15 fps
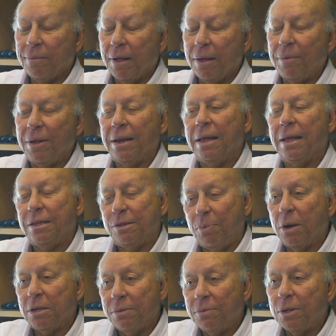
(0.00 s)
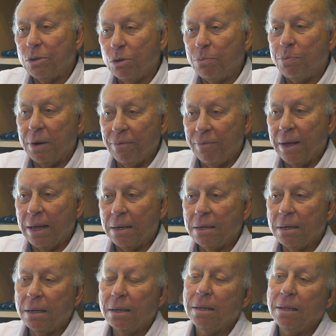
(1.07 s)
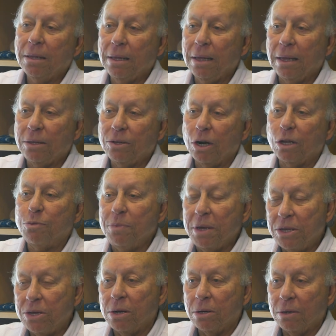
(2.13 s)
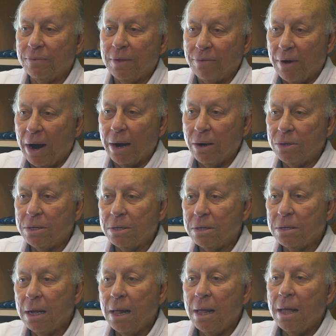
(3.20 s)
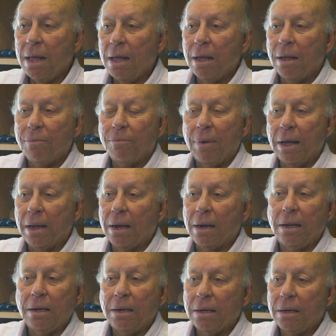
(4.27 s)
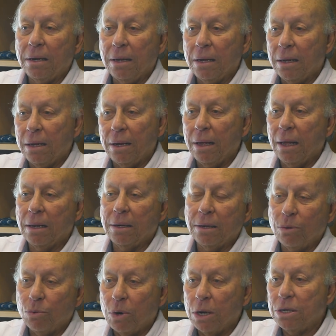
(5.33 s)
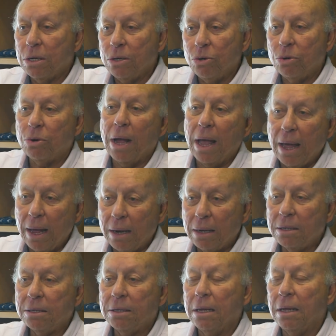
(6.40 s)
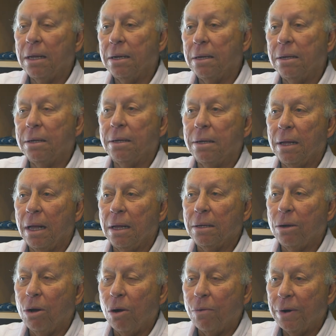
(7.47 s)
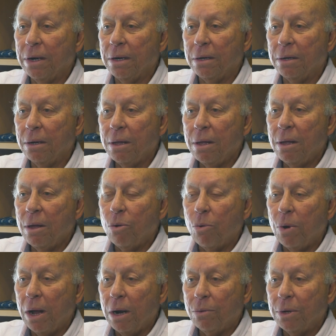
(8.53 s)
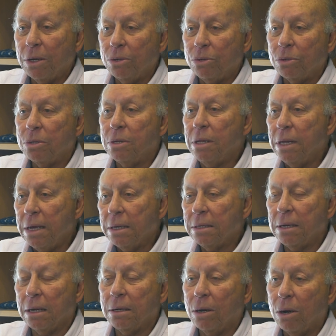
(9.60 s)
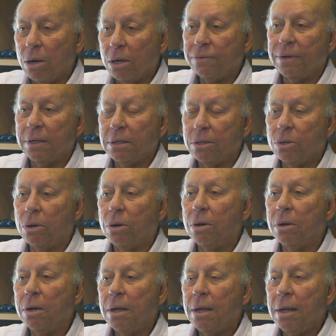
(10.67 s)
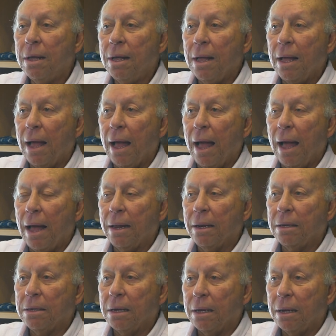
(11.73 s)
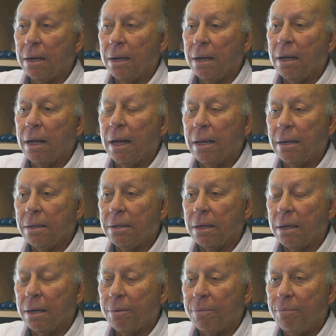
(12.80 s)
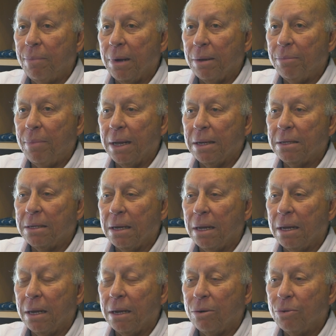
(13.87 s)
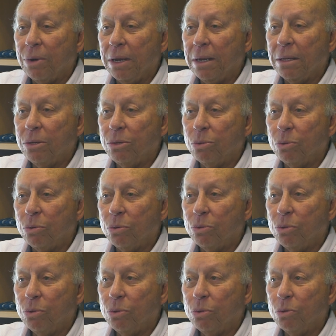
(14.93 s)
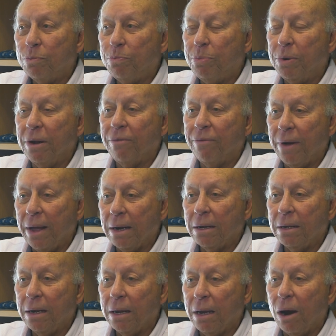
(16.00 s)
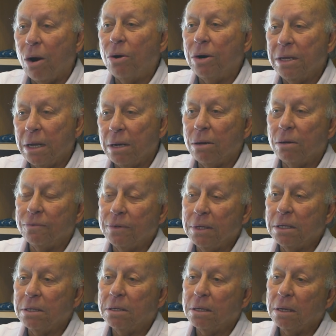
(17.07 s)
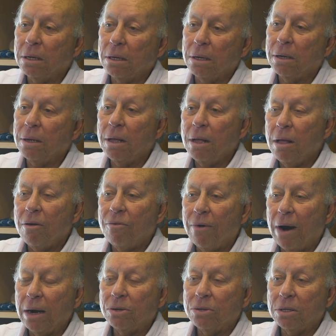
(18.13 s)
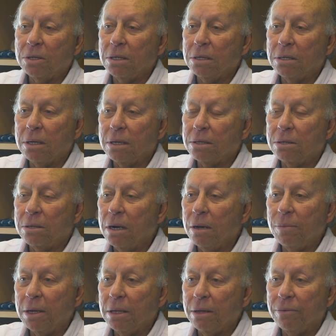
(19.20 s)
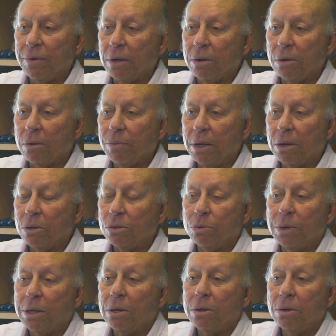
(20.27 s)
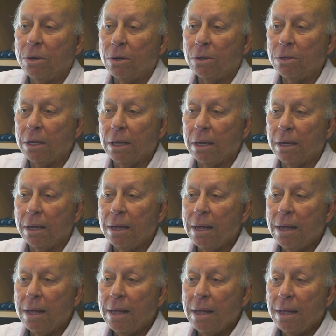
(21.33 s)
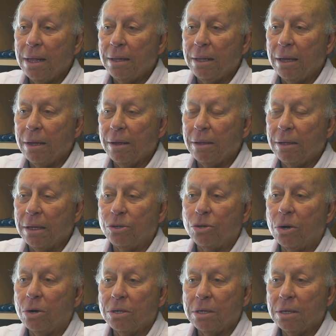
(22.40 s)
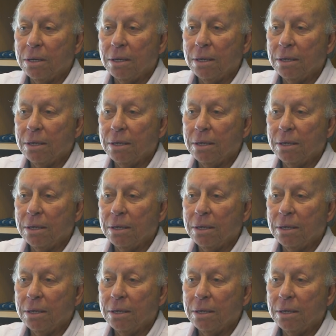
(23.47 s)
I mean, it's possible to prevent the transmission of the virus by cleaning uh, and washing your hands and, and covering well when you sneeze and cough and so on and uh, and uh, but, but uh, really to to prevent the origin of these uh, viruses is extremely difficult because we don't know the, the the, source.